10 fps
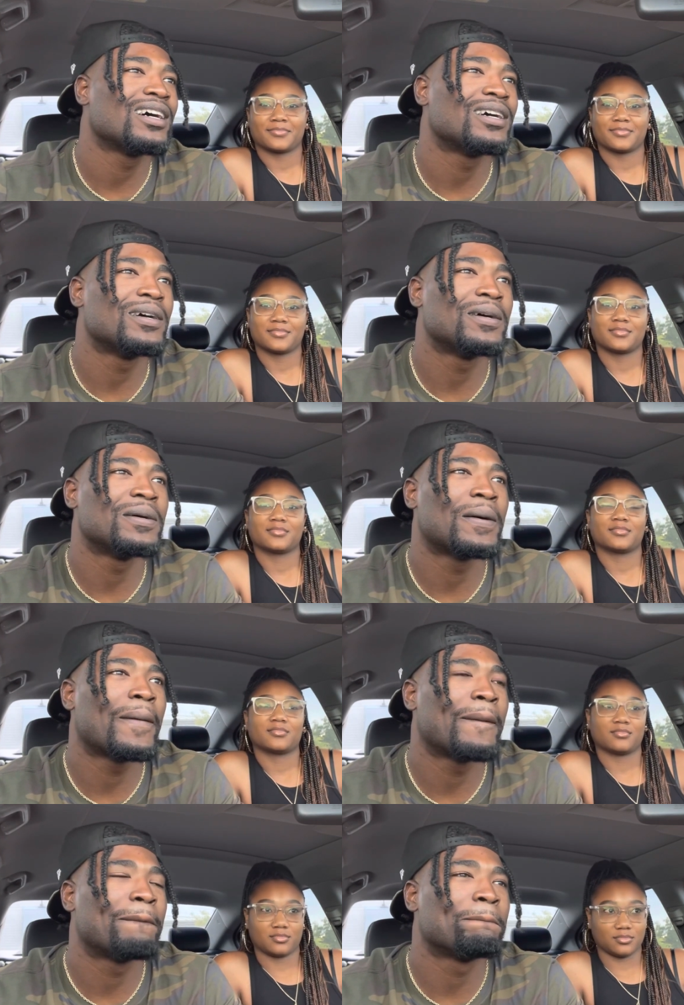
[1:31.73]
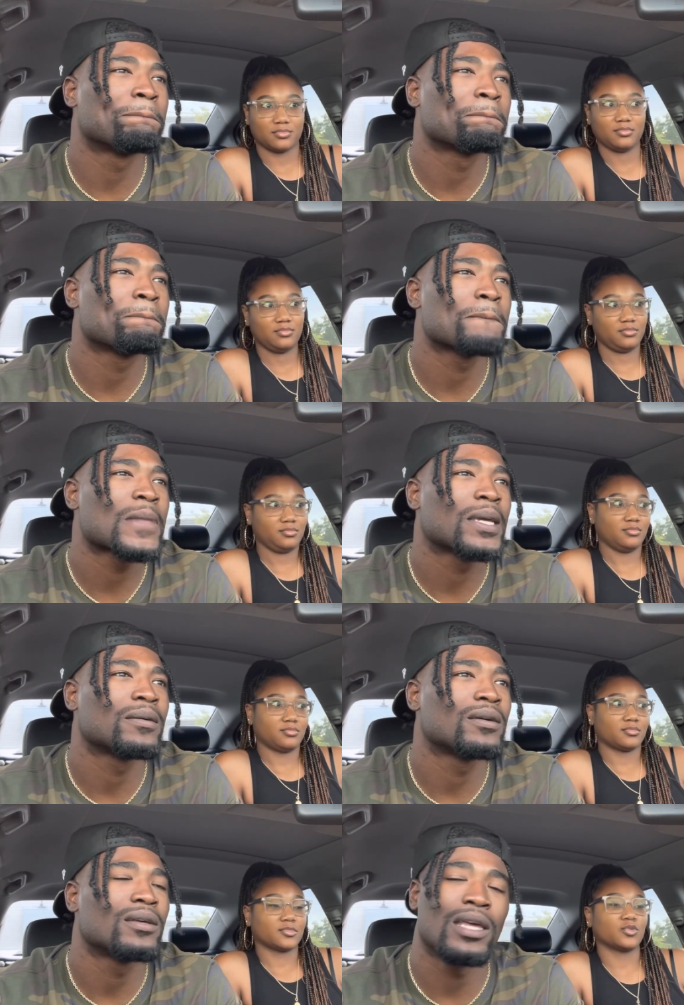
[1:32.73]
Speaker 1: Um,
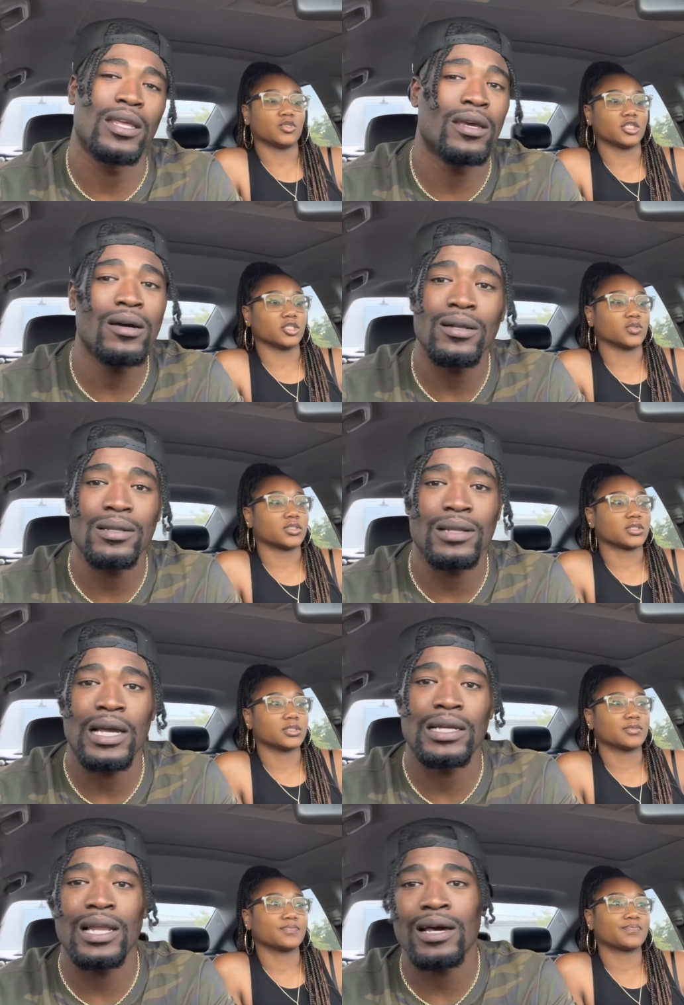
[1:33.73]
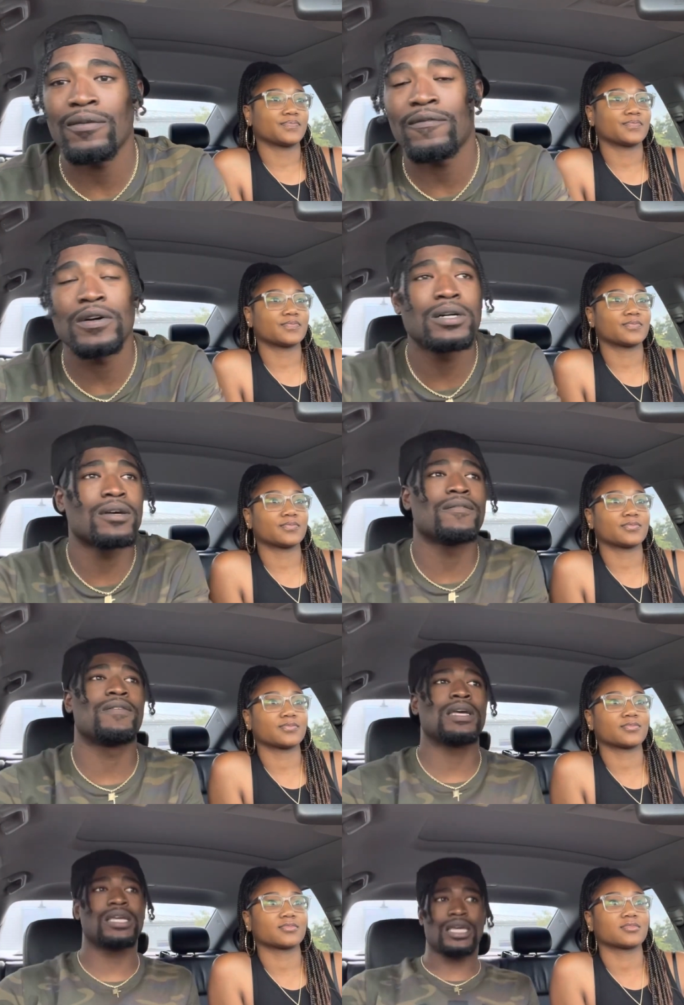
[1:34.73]
and yeah, like a lot of fun,
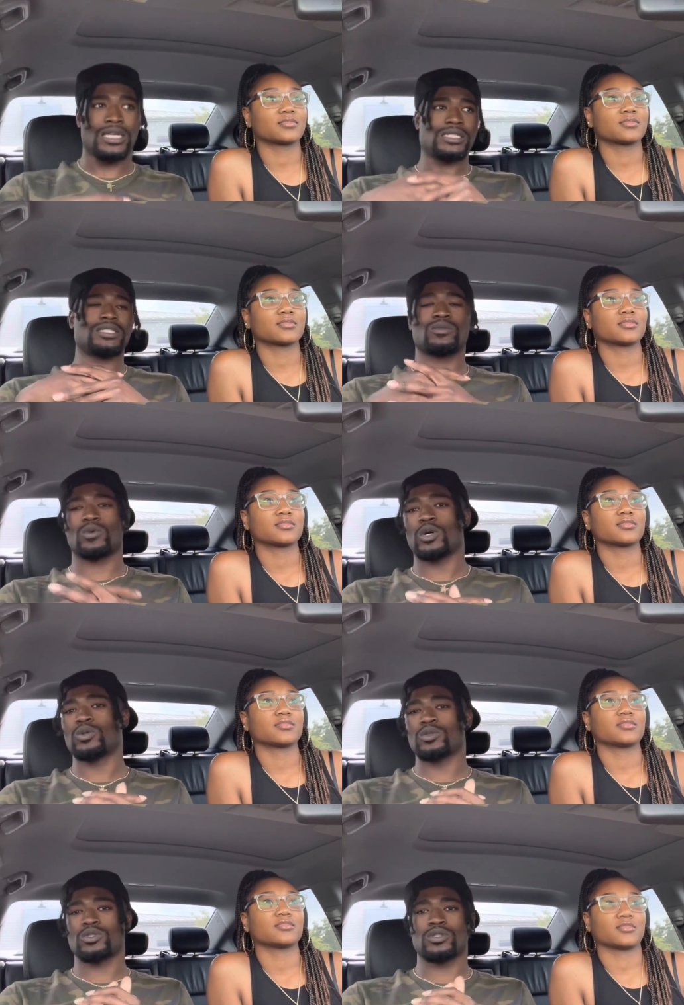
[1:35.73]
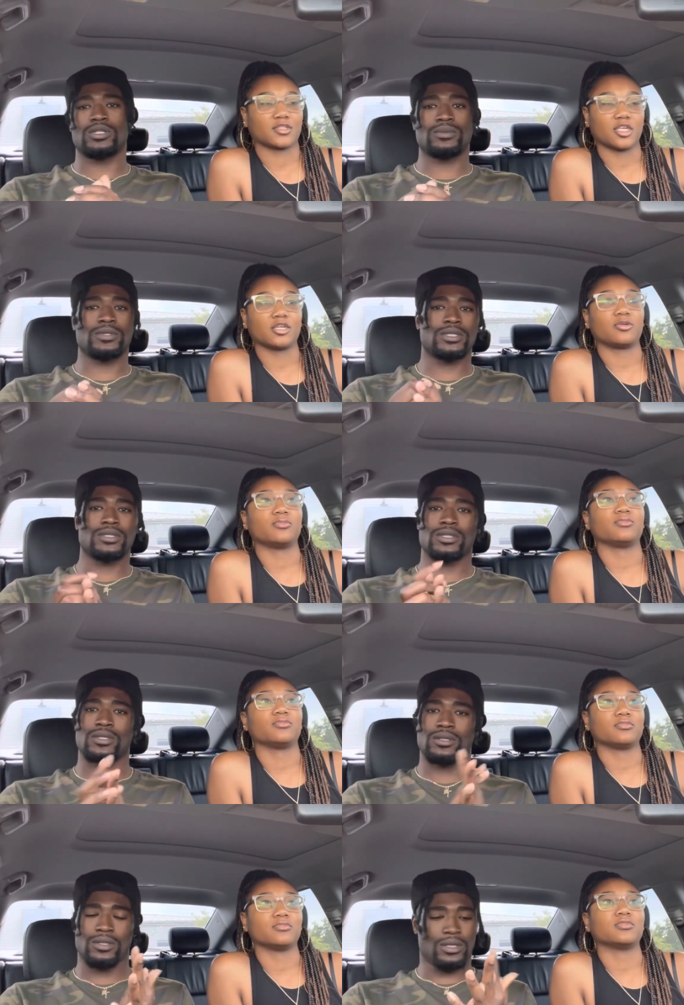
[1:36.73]
vacation, road trips.
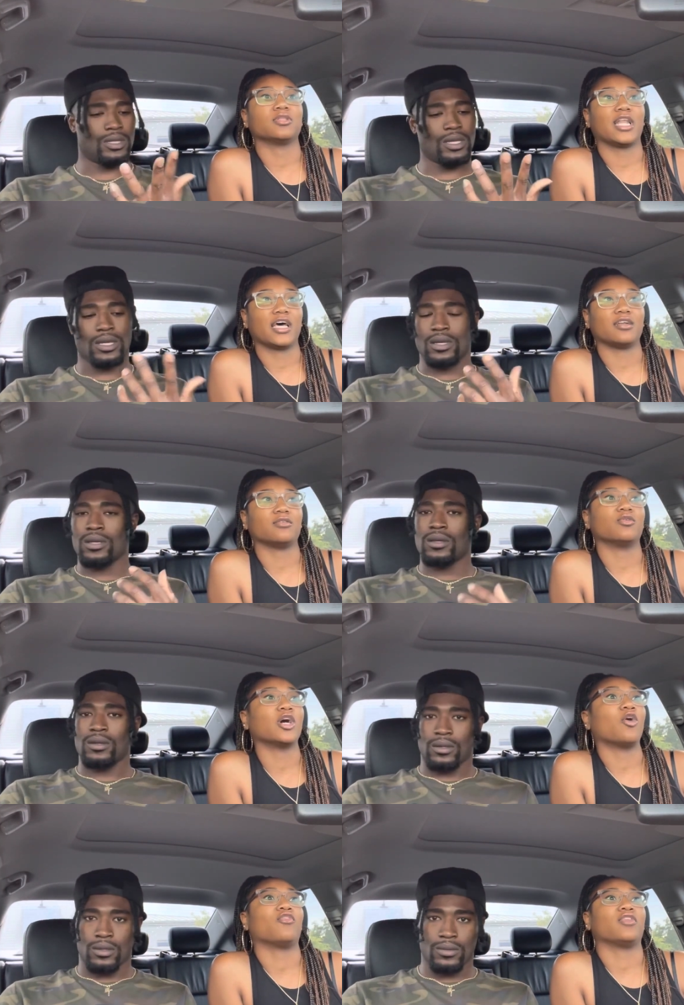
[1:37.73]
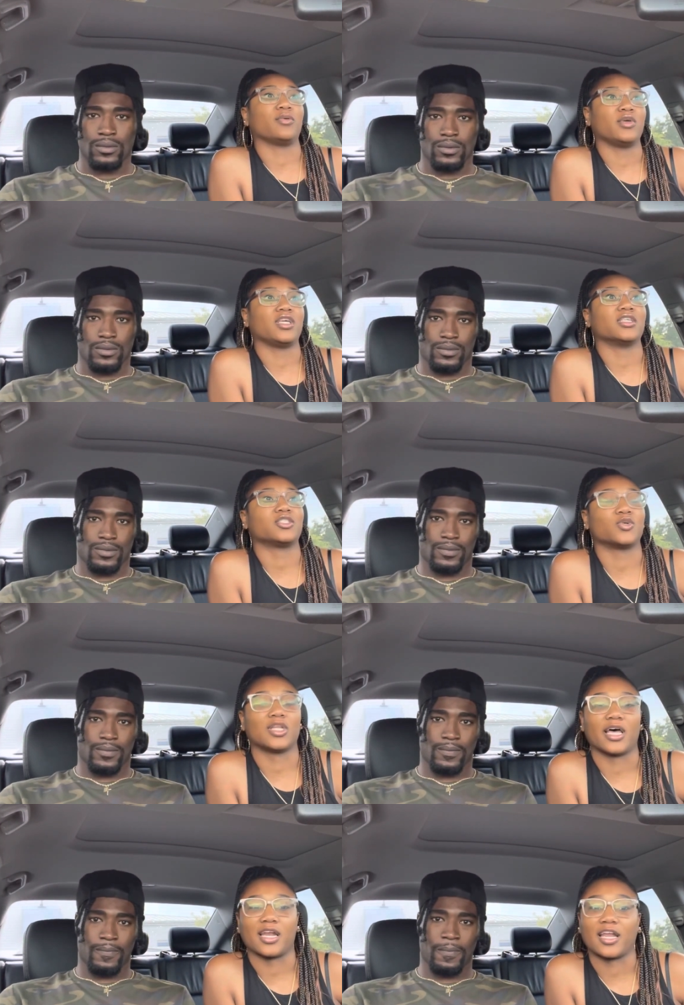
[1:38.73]
Speaker 2: Yeah, a lot of, hopefully we get to a
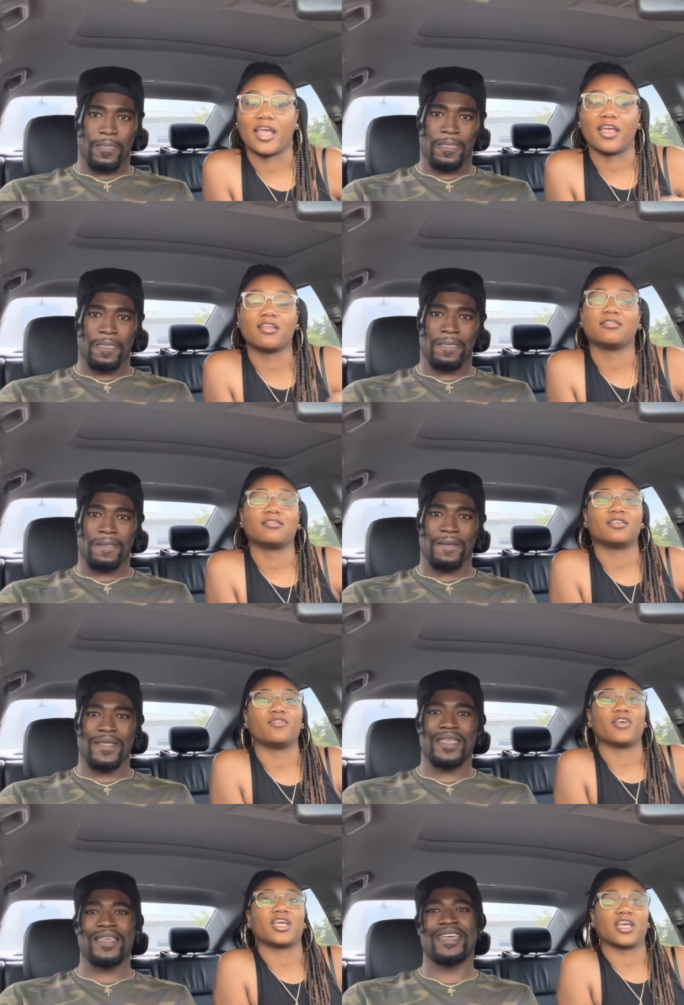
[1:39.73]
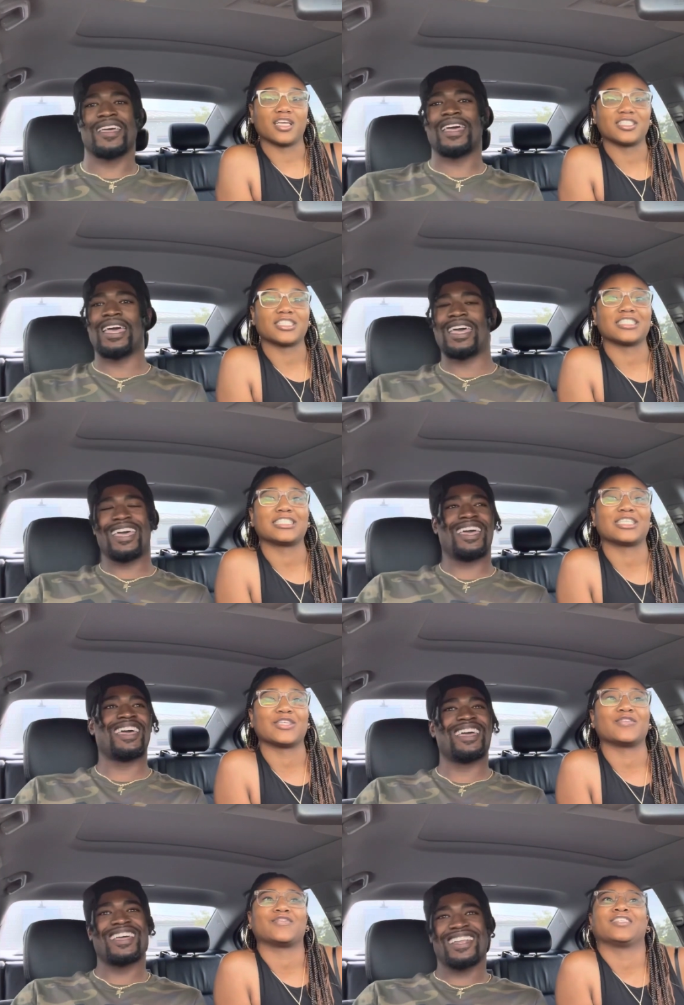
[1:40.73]
lot of that, little vacation.
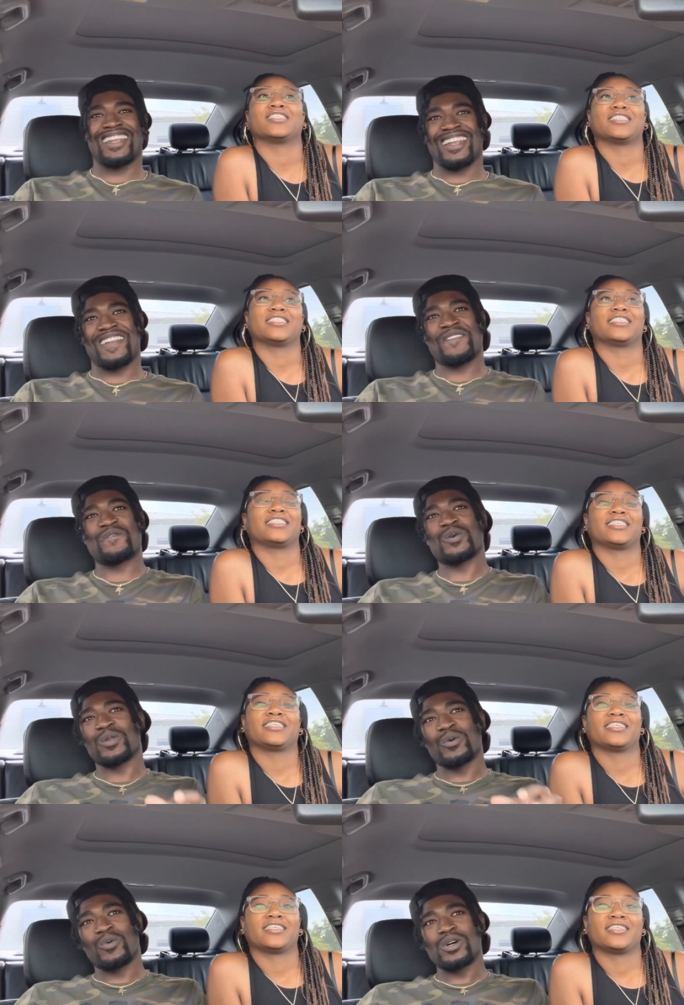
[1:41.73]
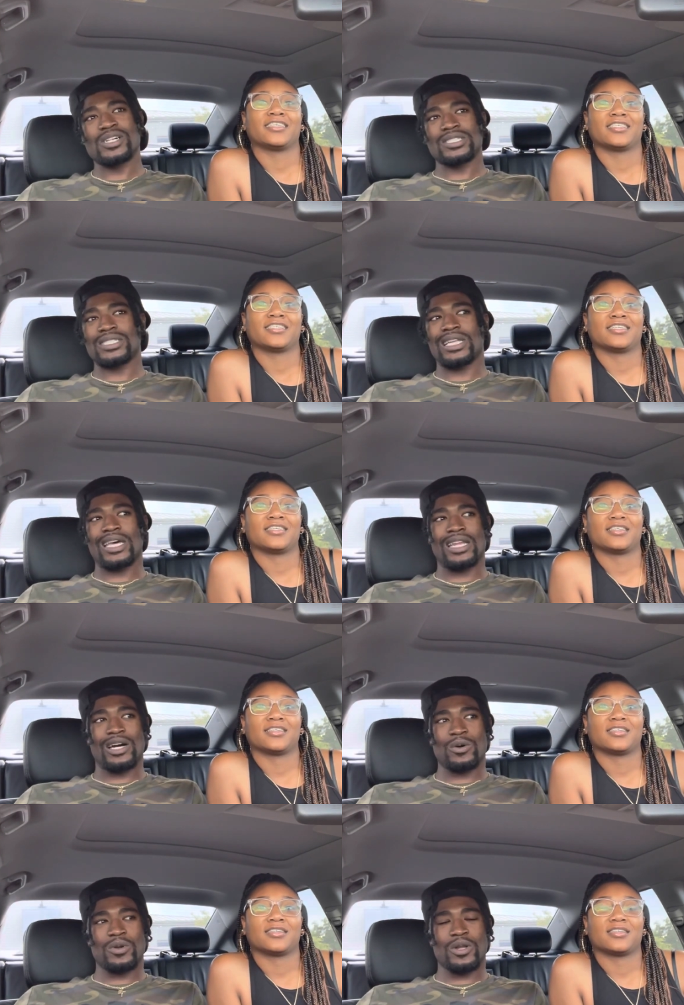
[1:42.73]
Speaker 1: And for the ones that don't